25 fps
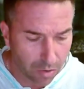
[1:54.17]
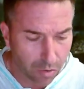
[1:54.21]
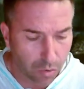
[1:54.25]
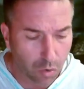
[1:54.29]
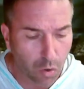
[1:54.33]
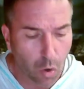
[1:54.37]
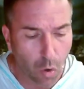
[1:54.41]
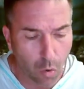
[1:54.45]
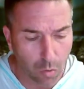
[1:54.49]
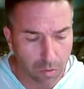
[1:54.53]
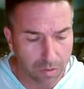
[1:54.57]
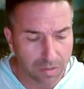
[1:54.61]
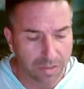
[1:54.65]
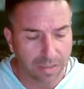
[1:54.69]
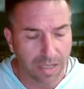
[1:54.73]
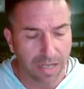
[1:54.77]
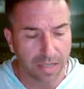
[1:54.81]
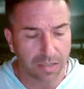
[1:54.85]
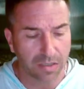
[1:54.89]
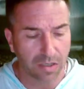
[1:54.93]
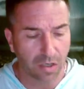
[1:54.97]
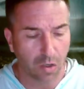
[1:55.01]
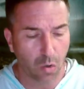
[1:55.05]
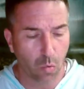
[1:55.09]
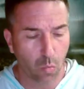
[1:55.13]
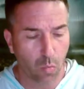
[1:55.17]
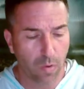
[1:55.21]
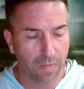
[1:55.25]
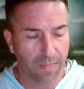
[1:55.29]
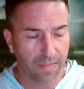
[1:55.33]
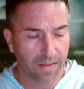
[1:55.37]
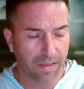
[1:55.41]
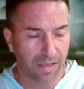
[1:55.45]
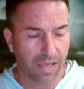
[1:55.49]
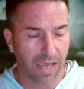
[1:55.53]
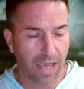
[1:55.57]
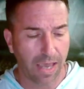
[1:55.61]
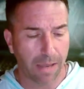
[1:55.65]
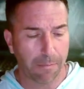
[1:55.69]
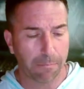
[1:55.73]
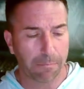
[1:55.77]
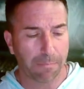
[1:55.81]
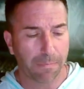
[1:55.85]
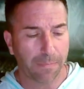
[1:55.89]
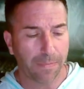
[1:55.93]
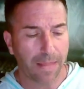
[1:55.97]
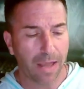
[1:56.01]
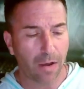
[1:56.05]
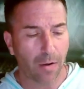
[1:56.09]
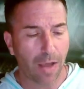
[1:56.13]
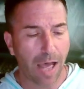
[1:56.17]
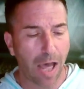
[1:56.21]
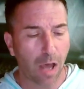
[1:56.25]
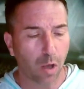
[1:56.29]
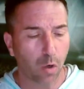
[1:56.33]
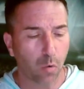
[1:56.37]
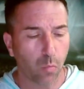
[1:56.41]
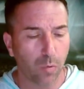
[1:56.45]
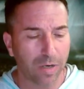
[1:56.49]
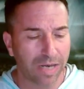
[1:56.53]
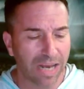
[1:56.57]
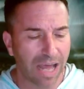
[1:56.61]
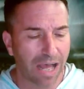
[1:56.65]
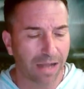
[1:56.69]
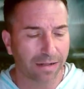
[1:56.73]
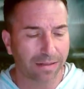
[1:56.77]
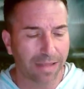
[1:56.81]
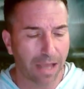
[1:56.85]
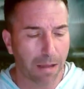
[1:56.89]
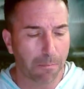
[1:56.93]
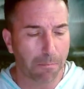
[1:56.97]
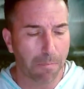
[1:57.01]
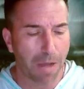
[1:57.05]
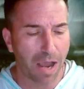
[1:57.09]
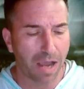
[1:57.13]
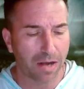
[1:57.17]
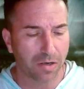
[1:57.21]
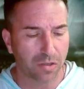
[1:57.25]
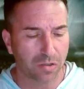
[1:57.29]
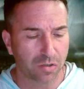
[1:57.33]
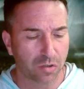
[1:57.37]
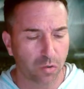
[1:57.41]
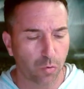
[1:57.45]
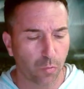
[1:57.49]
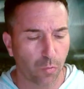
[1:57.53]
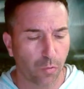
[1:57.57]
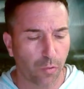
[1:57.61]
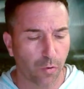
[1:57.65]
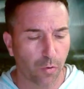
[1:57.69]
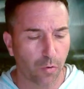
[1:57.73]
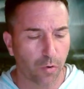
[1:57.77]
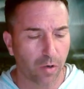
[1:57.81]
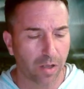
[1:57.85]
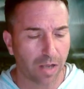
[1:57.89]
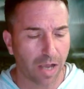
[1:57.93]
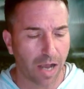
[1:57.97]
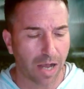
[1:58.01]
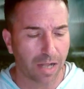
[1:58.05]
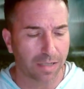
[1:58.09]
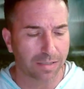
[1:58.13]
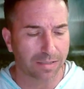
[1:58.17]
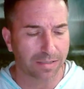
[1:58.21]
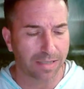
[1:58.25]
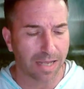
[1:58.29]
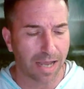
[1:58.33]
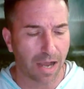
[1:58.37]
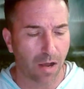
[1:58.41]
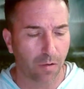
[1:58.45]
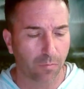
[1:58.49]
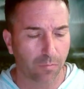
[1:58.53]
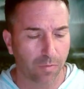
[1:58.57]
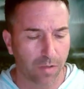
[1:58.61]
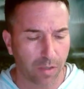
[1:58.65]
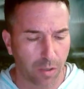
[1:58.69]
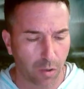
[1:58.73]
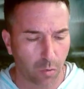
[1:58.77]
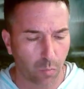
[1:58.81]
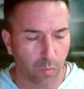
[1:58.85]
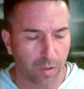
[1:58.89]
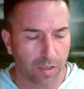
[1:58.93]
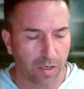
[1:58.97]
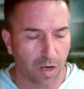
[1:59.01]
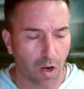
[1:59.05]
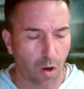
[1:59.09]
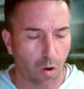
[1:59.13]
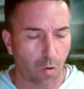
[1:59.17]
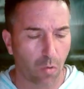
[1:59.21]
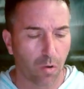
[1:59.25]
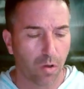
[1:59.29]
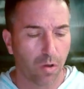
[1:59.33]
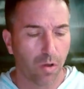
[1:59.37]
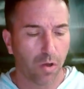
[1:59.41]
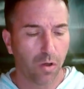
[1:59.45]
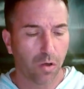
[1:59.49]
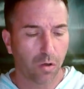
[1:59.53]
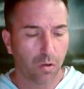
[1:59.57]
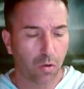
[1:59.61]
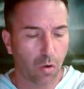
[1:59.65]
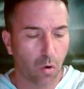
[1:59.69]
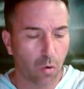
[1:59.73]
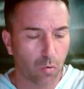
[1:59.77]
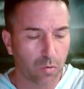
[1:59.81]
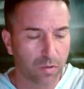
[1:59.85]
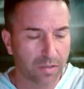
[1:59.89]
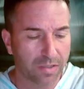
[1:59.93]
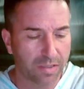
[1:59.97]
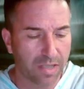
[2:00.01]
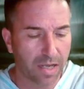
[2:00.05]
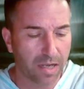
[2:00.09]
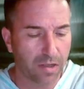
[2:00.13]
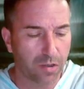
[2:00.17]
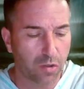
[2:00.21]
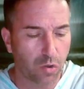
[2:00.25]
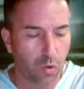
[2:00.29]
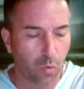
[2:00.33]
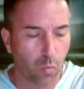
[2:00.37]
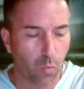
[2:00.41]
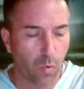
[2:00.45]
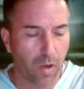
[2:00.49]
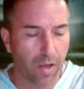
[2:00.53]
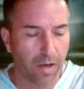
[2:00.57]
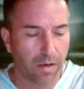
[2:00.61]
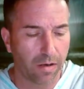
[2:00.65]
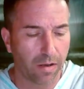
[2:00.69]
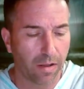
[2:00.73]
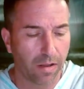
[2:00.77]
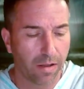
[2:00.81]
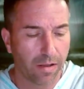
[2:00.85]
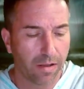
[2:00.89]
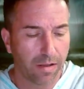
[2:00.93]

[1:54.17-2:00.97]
Golden State's going to win the game. Now, how do we knock that minus 230 odds down? Here we go. Golden State to win.